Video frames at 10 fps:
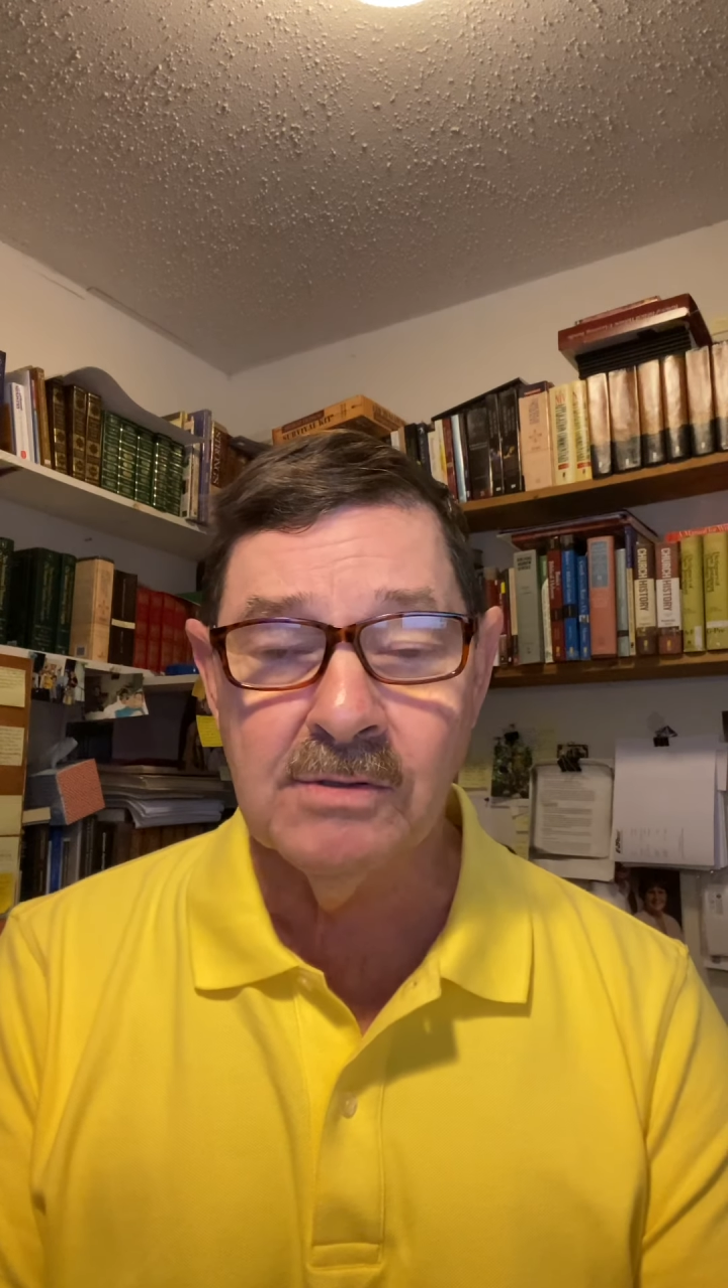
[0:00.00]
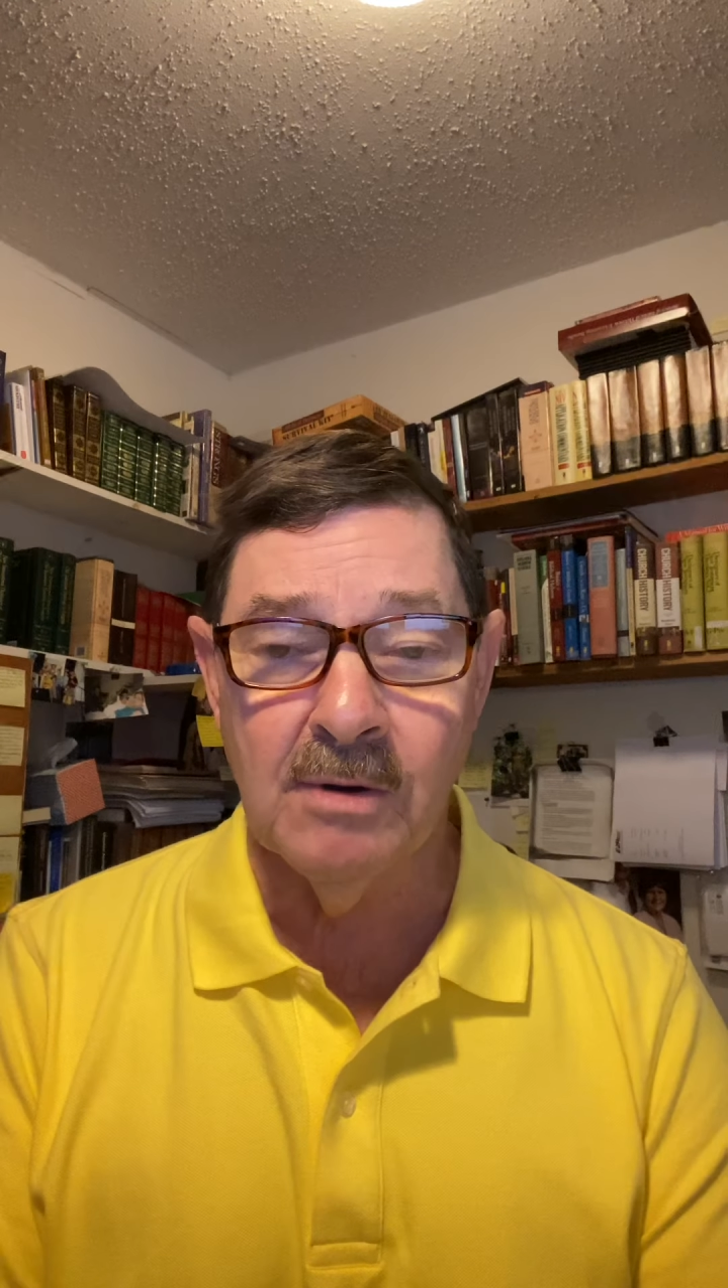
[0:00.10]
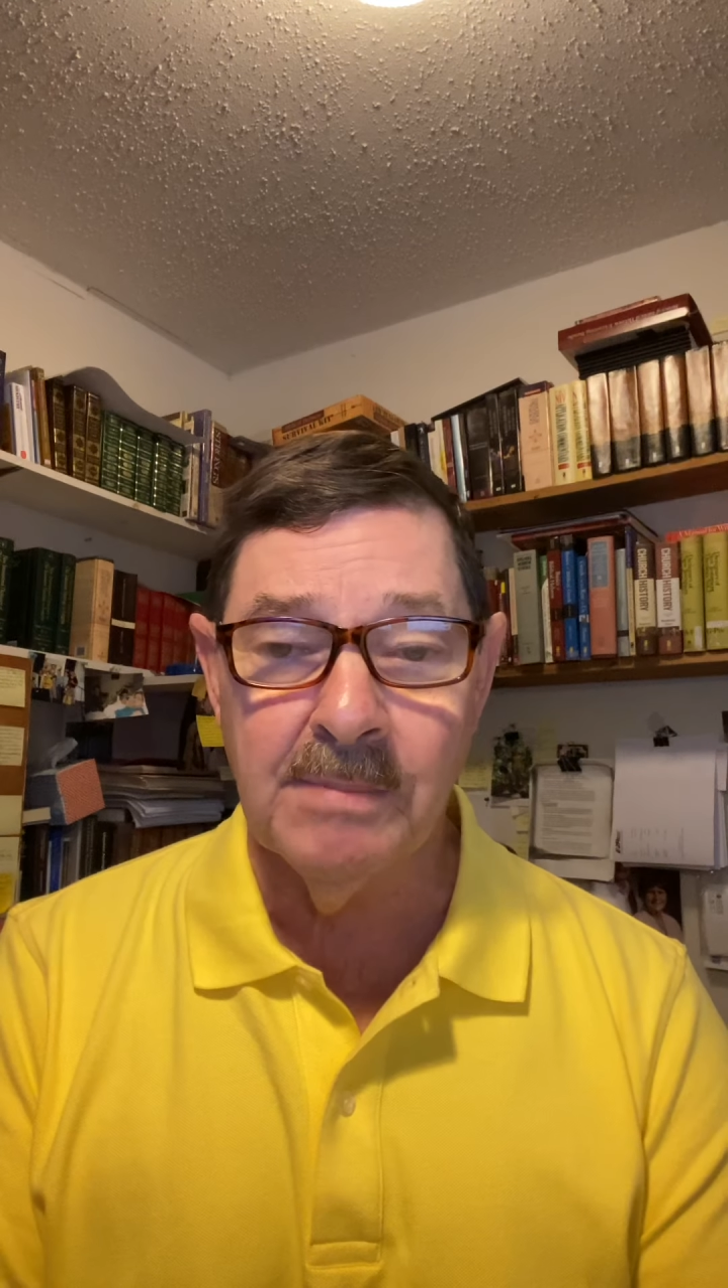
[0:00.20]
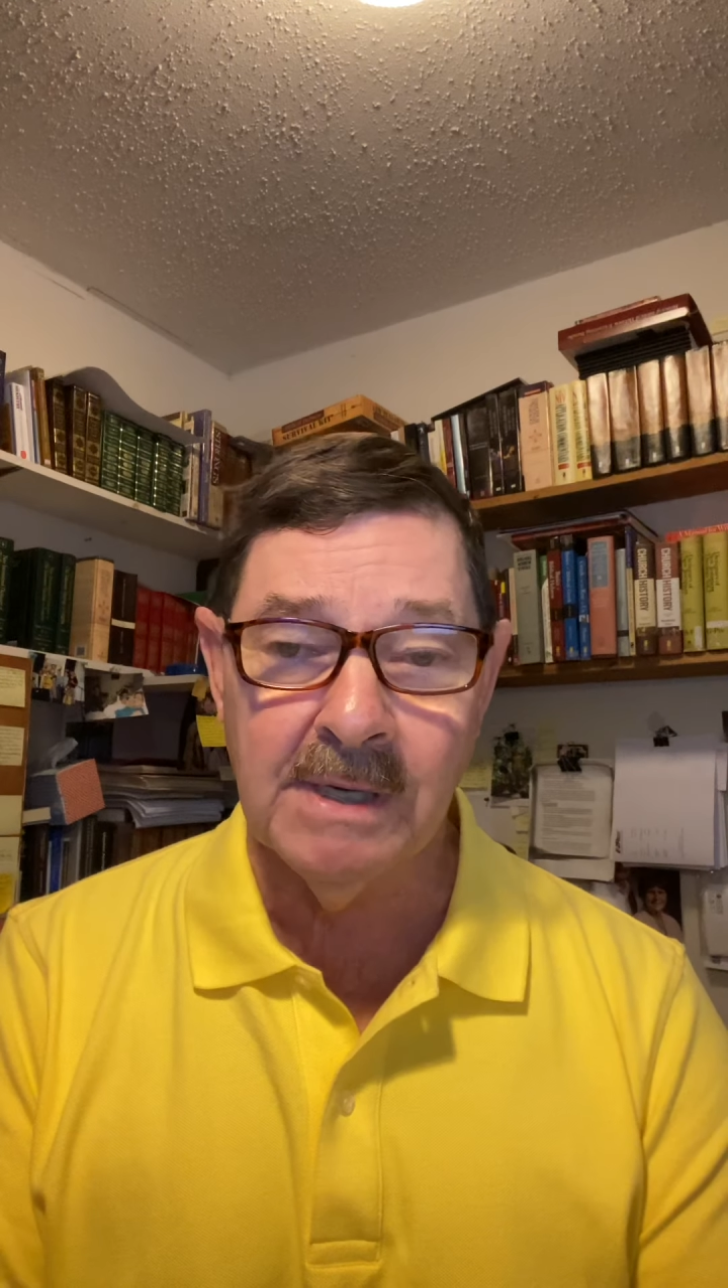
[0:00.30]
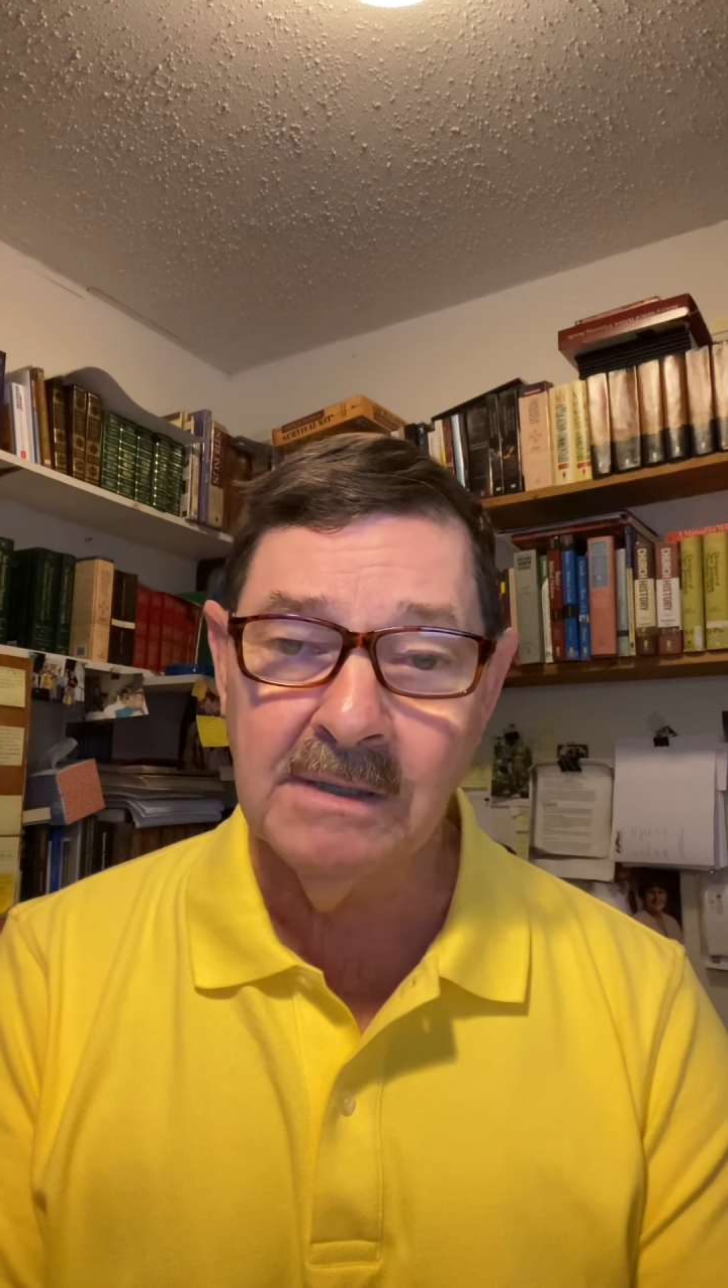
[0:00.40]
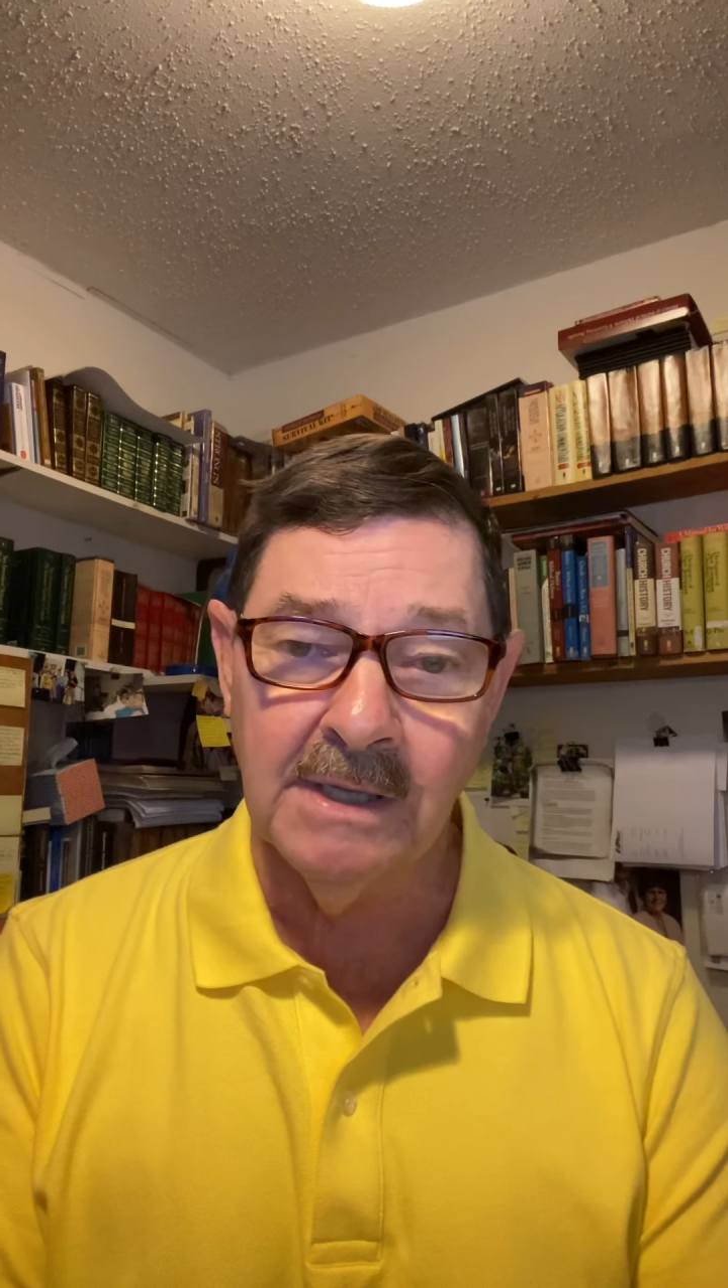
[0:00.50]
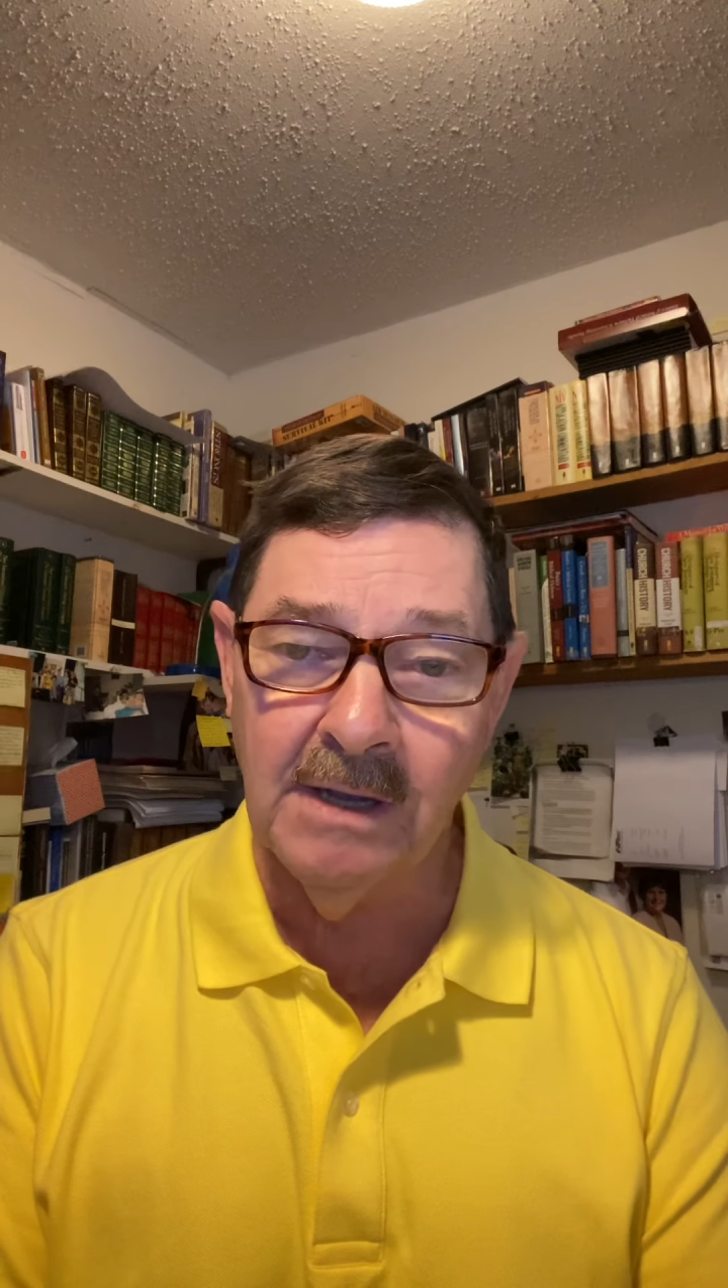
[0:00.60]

apparently